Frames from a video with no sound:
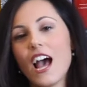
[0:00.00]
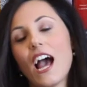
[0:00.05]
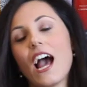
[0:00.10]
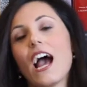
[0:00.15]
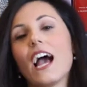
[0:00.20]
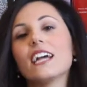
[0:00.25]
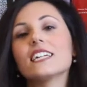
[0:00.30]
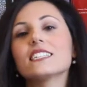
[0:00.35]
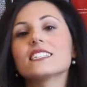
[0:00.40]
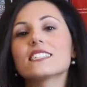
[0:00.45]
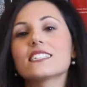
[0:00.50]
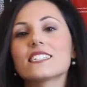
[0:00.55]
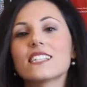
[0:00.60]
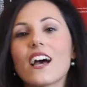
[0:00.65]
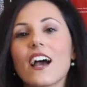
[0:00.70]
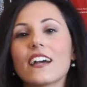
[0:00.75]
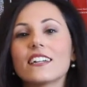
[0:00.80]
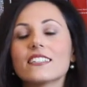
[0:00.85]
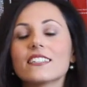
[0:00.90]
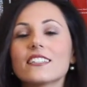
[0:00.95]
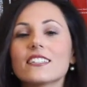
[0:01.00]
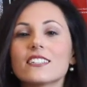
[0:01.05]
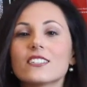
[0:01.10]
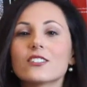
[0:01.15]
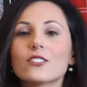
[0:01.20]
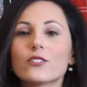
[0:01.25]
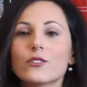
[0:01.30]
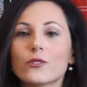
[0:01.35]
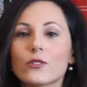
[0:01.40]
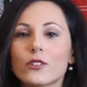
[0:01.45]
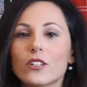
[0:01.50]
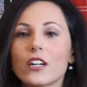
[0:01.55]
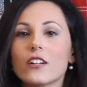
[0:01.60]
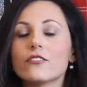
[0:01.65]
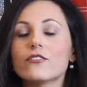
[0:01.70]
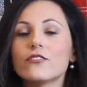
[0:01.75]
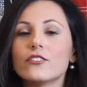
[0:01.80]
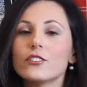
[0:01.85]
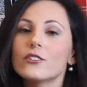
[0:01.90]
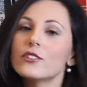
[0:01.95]
I designed this tour a
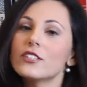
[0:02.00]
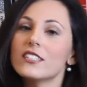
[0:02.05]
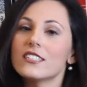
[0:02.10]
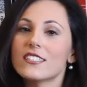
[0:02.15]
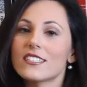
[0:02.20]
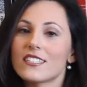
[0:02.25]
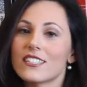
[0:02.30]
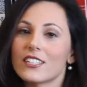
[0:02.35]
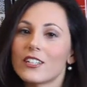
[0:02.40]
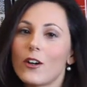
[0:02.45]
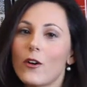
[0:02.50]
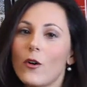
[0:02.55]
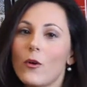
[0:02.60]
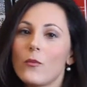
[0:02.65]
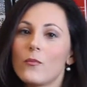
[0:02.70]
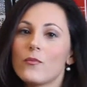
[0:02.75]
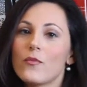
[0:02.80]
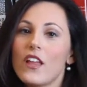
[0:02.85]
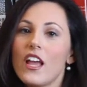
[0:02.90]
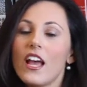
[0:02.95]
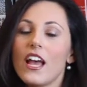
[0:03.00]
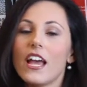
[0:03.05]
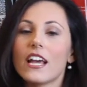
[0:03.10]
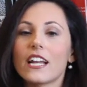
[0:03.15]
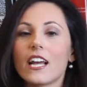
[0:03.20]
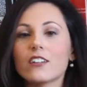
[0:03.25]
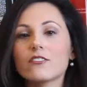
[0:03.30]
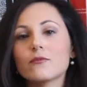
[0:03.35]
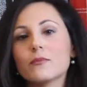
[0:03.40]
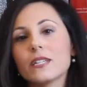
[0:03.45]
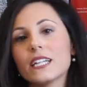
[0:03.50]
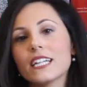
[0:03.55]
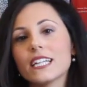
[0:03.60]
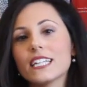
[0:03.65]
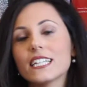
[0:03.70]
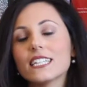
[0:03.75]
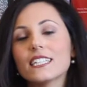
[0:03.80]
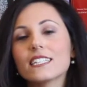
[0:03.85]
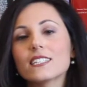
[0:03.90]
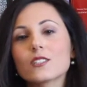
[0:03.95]
few years ago and I've been
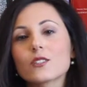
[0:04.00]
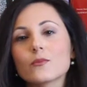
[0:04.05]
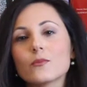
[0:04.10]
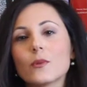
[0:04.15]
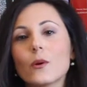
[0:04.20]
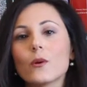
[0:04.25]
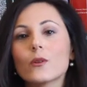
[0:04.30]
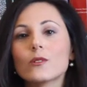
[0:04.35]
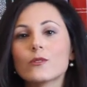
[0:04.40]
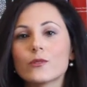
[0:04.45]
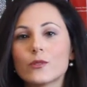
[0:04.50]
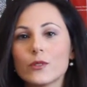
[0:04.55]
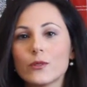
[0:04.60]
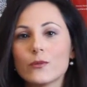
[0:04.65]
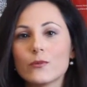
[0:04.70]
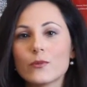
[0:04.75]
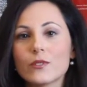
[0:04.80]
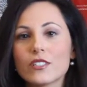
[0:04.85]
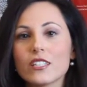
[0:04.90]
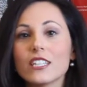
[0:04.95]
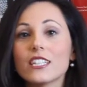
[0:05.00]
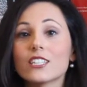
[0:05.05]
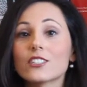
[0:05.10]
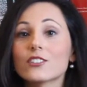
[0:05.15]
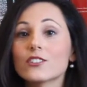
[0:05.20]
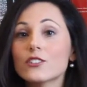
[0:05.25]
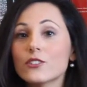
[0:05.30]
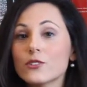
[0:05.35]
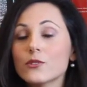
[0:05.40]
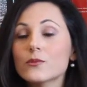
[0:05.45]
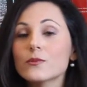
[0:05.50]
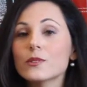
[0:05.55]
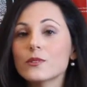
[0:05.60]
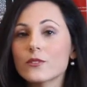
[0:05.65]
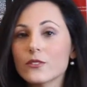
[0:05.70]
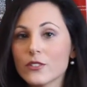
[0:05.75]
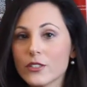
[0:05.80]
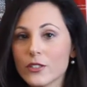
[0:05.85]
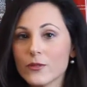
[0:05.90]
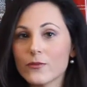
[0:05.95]
leading small groups in two
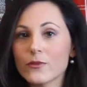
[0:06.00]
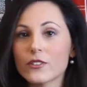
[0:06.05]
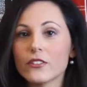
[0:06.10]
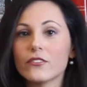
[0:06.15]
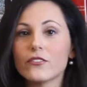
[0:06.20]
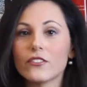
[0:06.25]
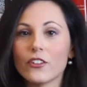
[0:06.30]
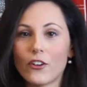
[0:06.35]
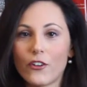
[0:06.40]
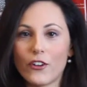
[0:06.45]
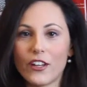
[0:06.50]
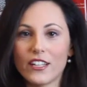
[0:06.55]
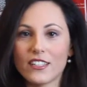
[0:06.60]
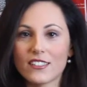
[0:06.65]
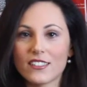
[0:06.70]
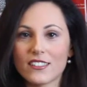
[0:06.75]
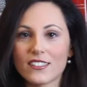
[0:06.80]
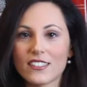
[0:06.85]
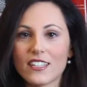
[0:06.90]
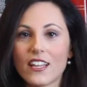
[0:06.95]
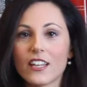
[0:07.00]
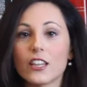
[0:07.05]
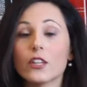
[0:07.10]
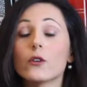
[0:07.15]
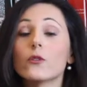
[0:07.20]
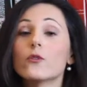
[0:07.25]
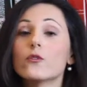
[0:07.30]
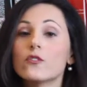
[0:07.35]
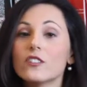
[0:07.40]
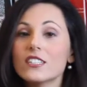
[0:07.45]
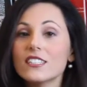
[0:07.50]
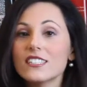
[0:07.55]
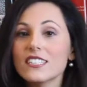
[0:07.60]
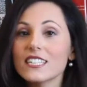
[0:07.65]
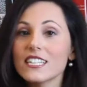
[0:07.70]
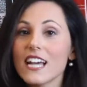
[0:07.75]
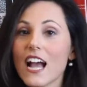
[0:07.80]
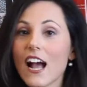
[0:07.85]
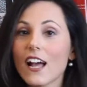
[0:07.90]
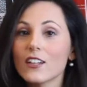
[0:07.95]
museums of Florence, the Uffizi
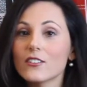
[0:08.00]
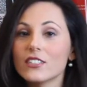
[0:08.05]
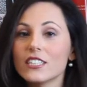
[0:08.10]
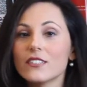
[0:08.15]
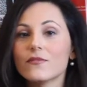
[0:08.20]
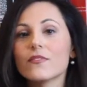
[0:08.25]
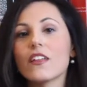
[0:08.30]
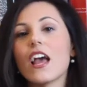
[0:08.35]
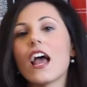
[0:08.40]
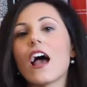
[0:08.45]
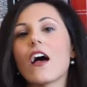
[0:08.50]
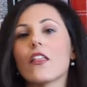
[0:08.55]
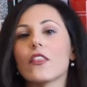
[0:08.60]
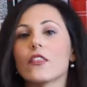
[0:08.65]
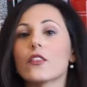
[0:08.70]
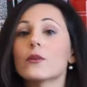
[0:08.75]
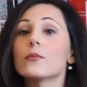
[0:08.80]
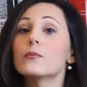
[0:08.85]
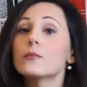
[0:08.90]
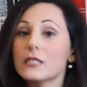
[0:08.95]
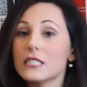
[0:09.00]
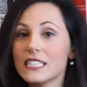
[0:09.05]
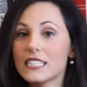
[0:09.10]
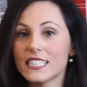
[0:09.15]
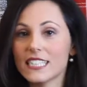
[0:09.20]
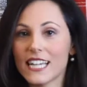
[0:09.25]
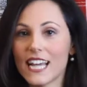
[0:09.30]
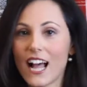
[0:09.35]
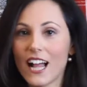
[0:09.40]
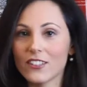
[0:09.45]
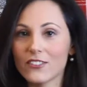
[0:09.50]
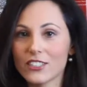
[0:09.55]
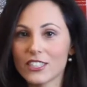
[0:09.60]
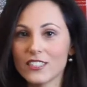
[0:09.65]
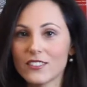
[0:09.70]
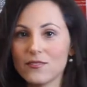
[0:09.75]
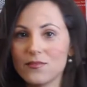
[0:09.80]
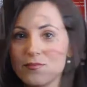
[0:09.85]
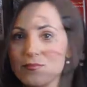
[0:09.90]
Gallery and the Pitti Gallery.